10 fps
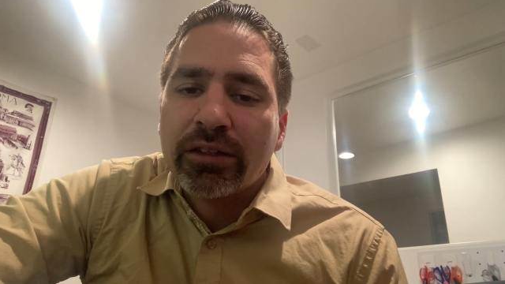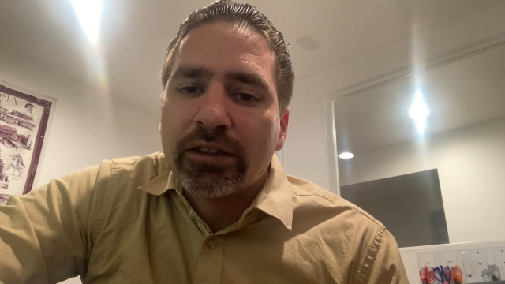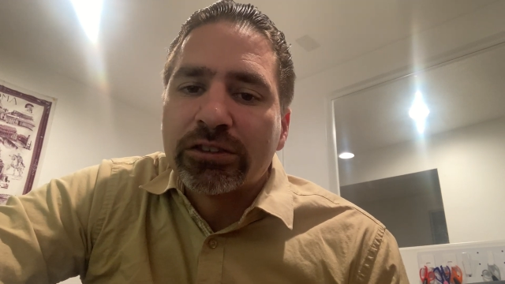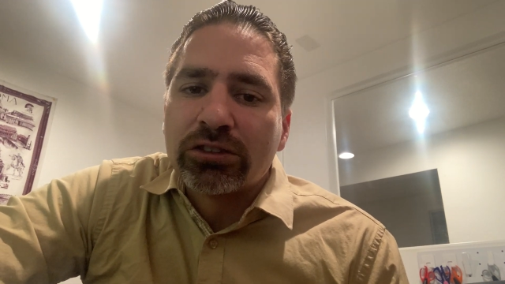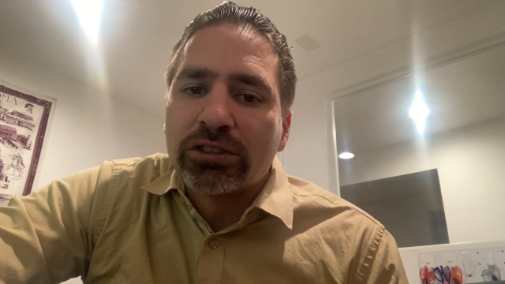
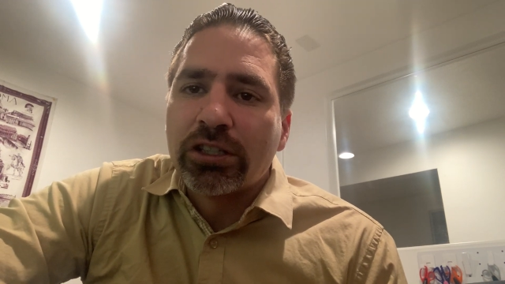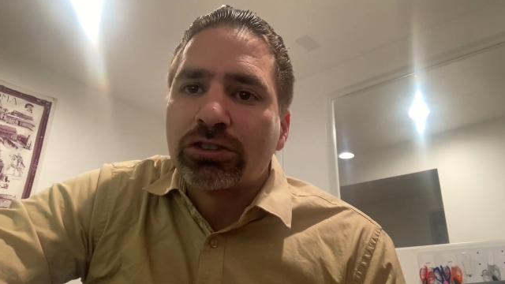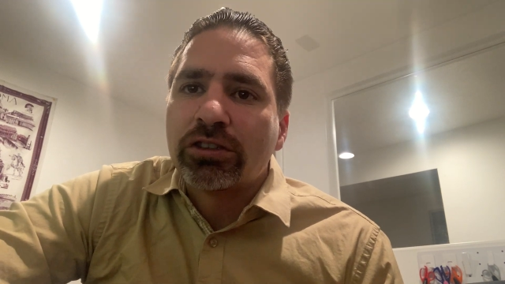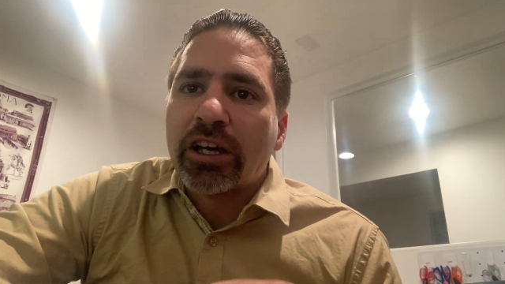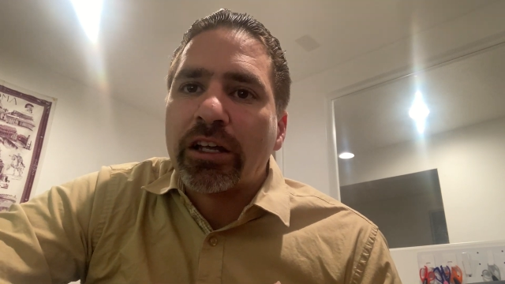
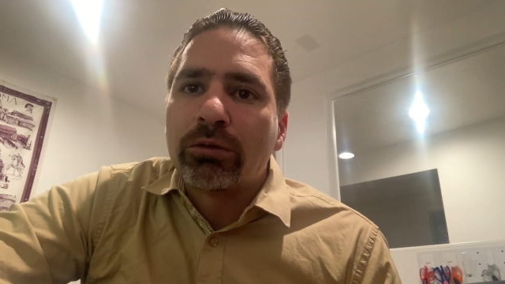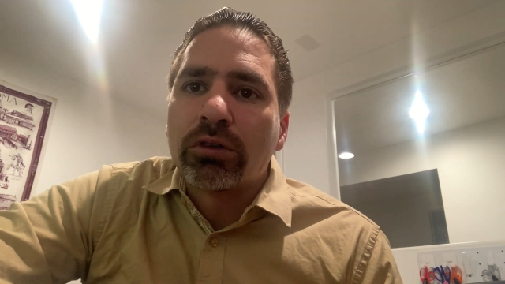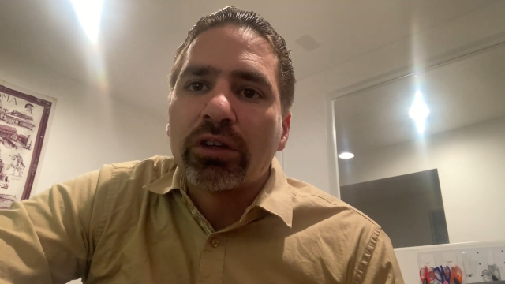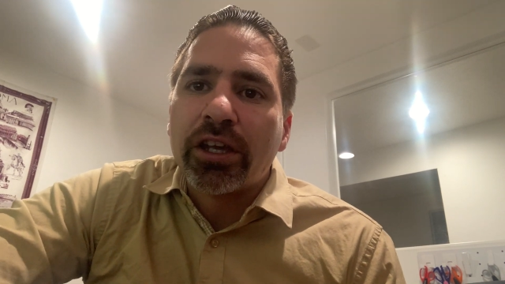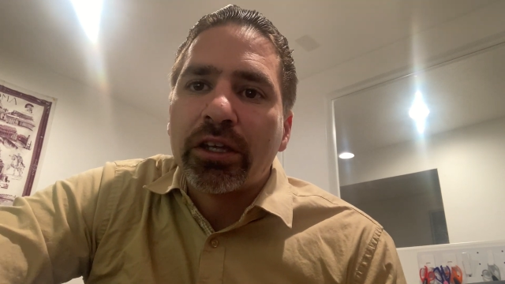dissertation,
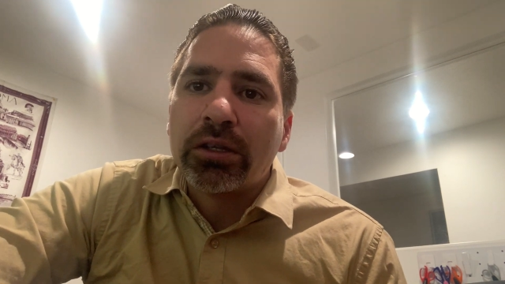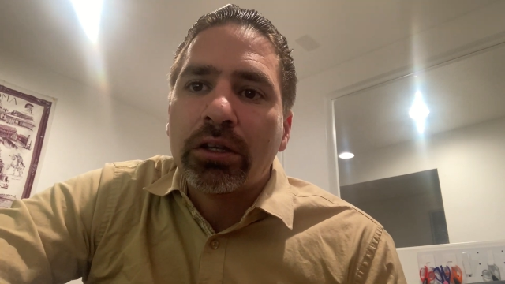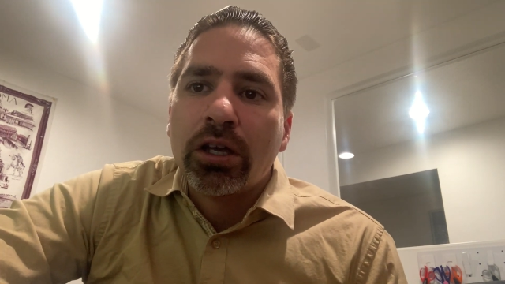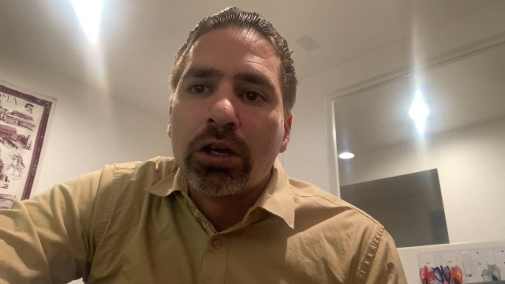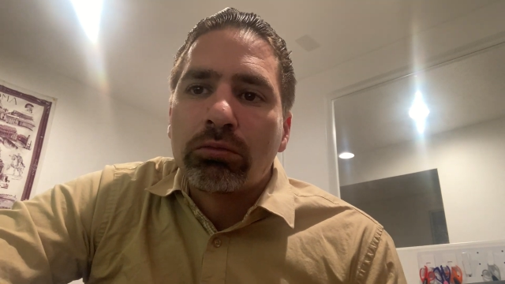Edward Ley,
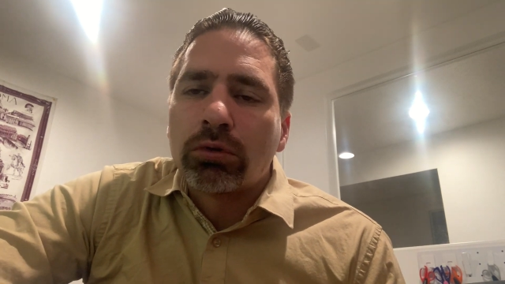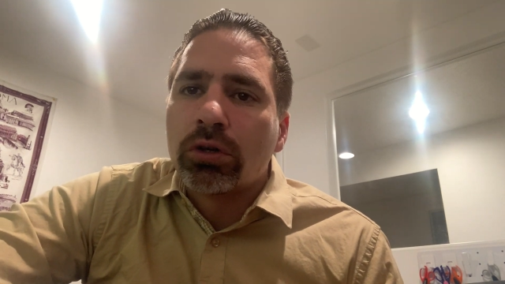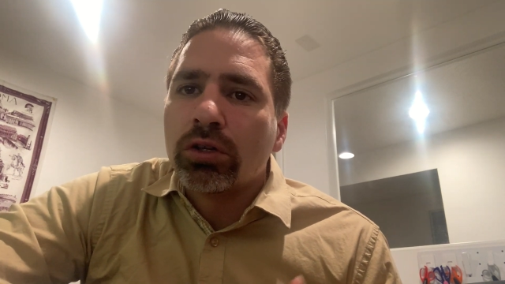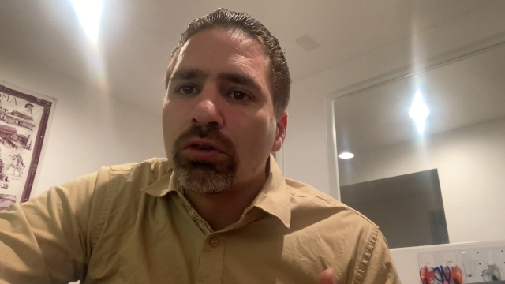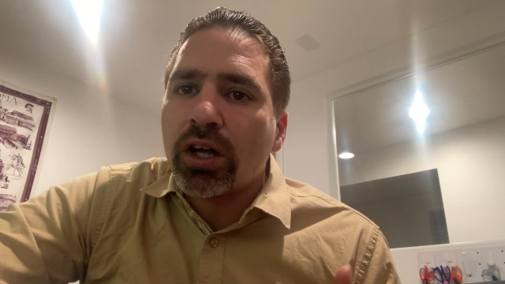
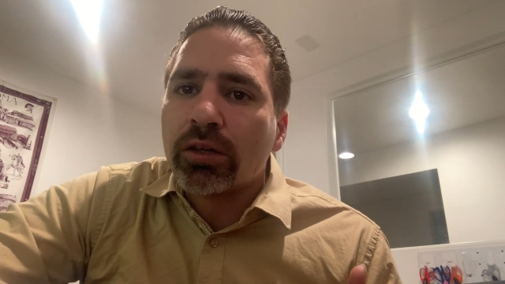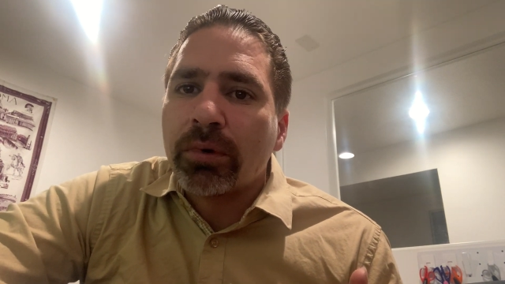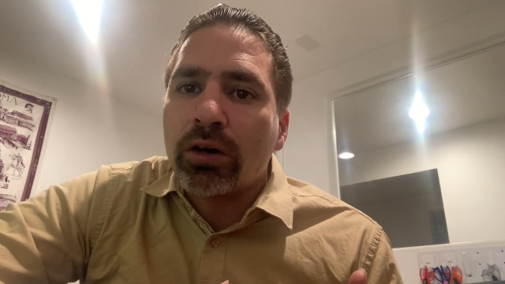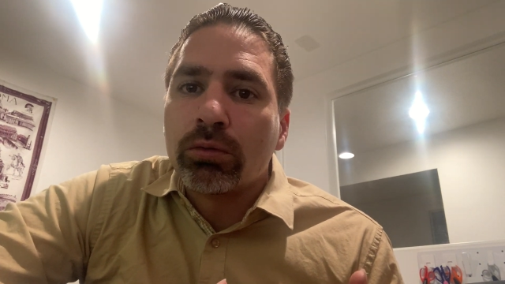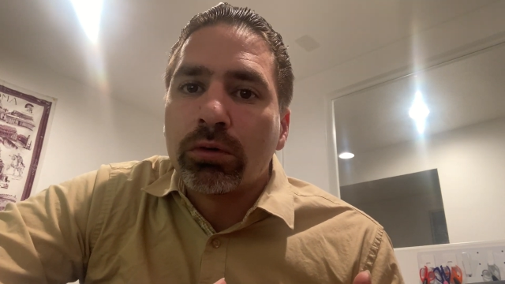wrote a lot
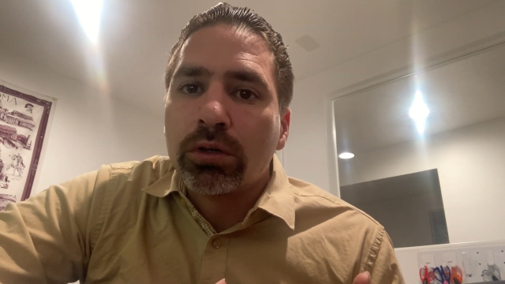about